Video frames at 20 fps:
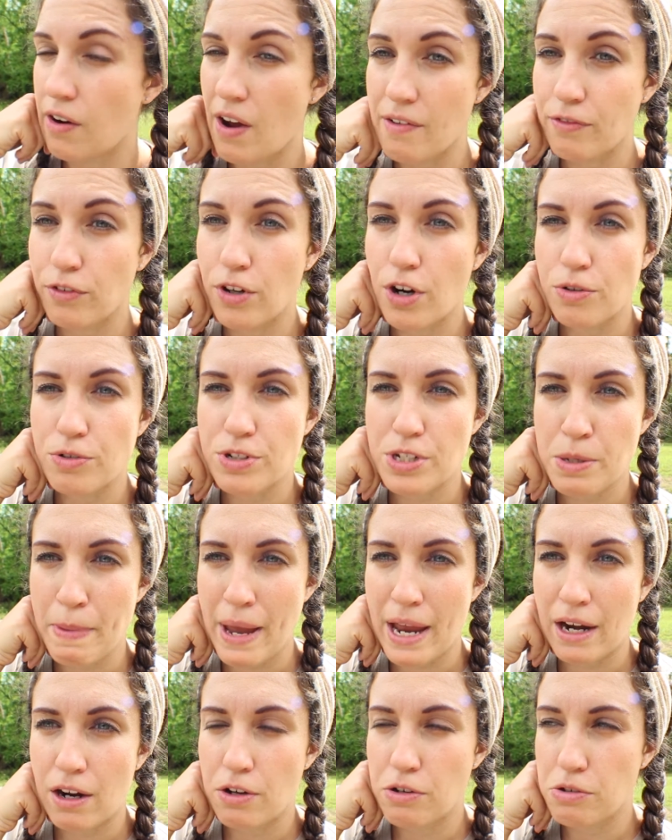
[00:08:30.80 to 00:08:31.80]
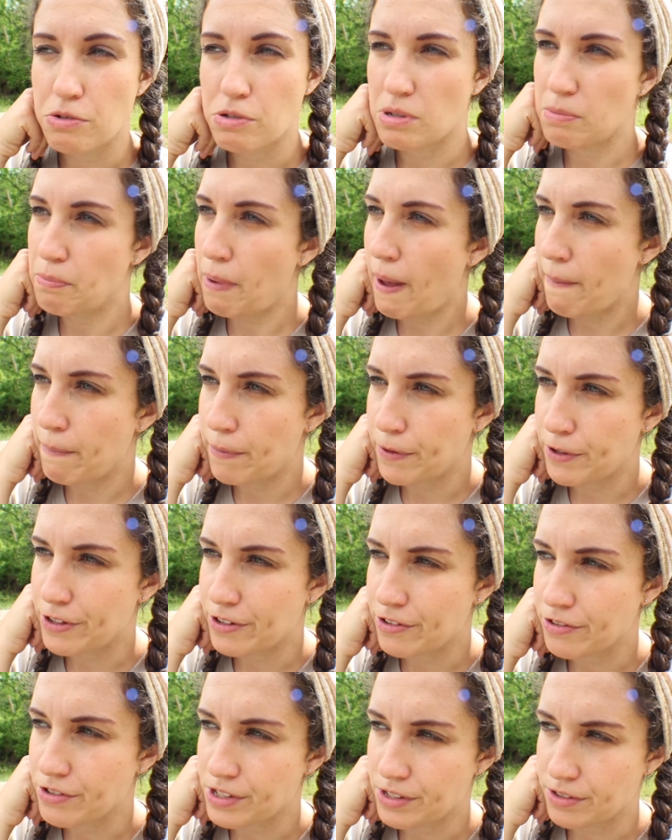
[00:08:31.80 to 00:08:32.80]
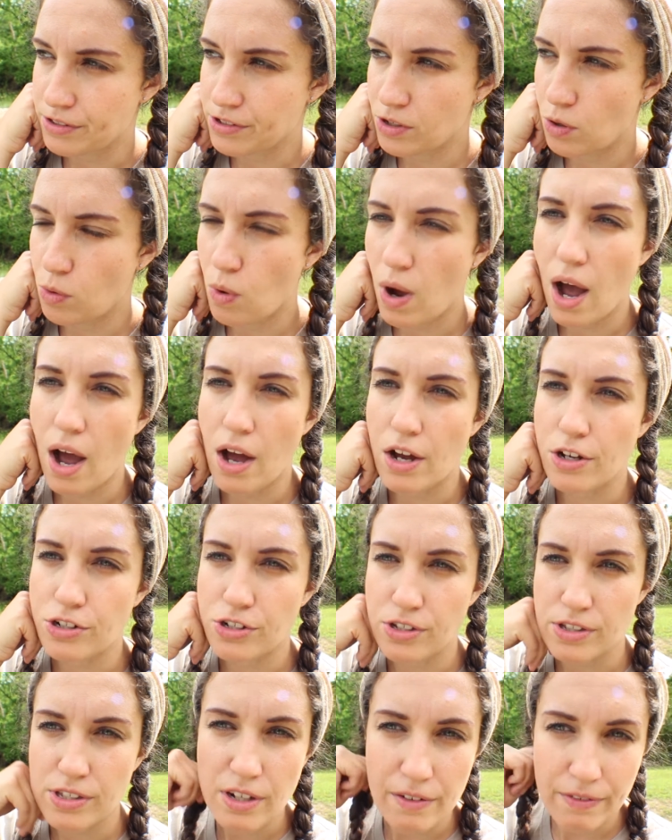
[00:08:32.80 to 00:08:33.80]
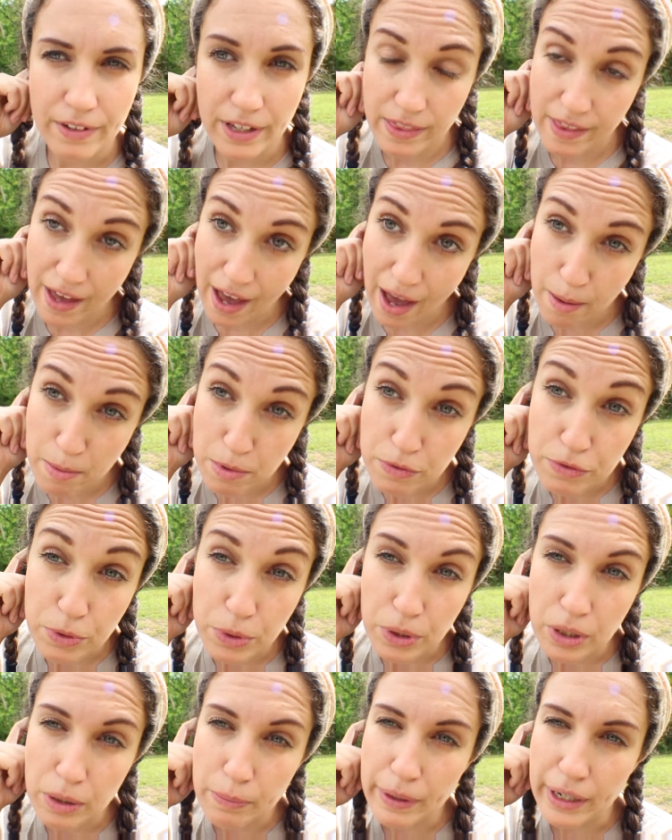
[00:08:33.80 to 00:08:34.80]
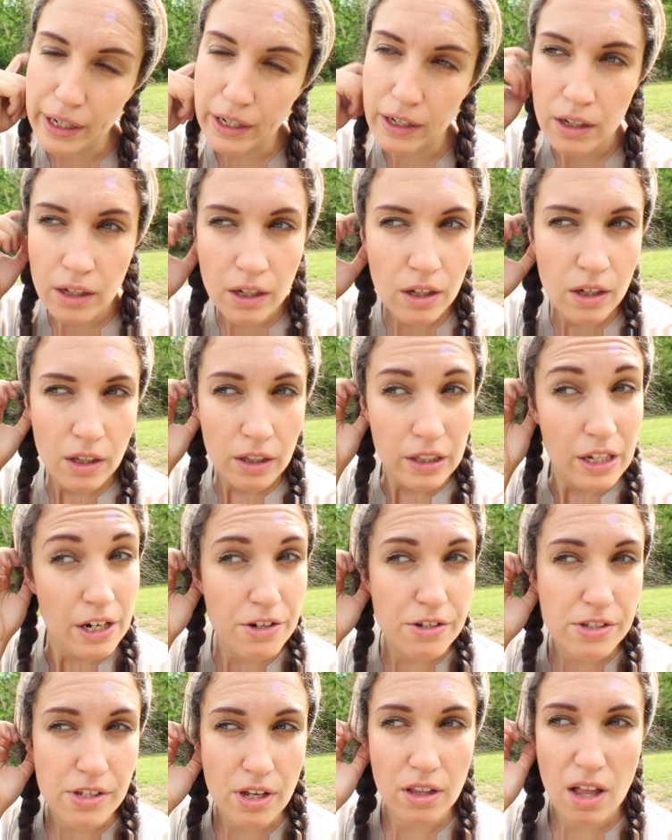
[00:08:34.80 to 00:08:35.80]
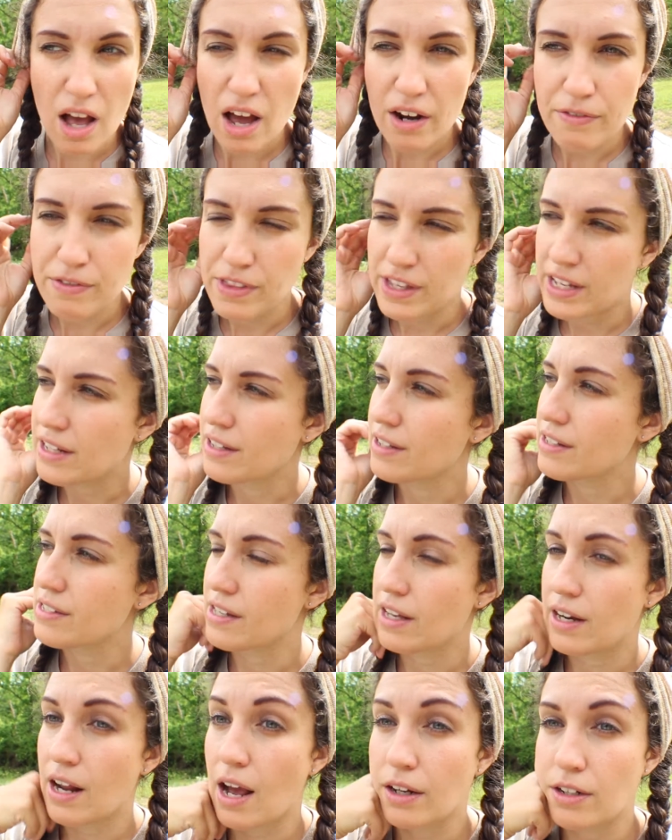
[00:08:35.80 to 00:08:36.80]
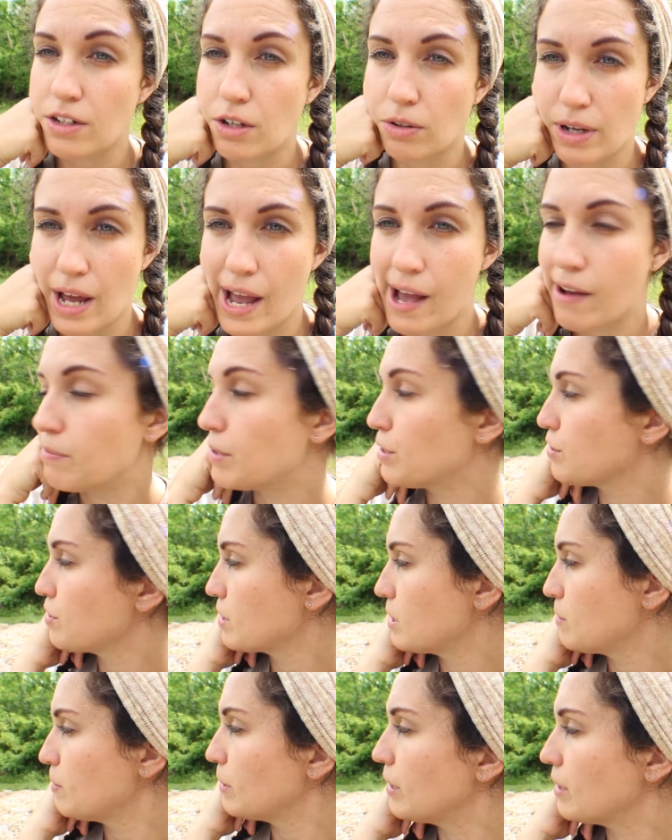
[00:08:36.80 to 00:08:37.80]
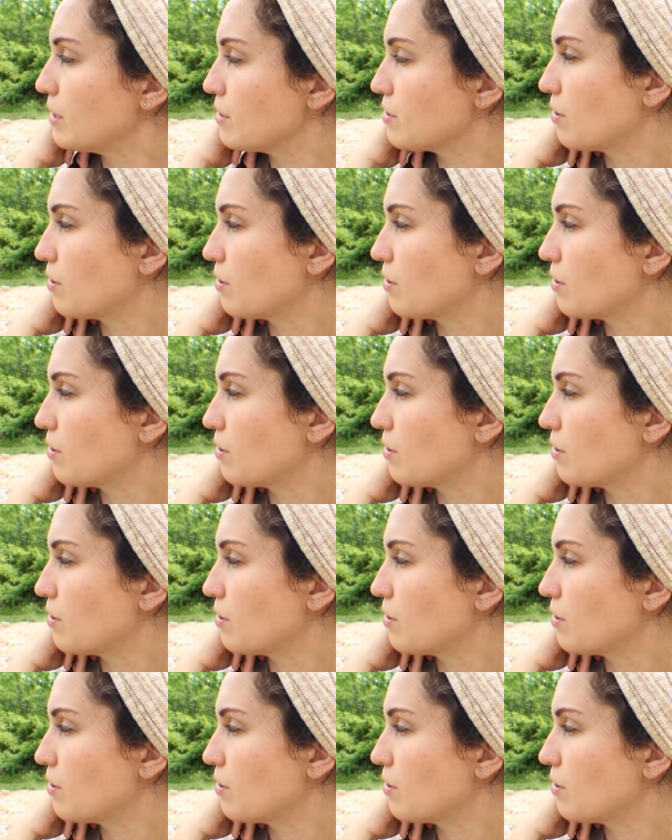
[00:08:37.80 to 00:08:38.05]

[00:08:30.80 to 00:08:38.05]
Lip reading: grown tomatoes and peppers and squash and stuff like that before, but there's a lot of things that I don't have much experience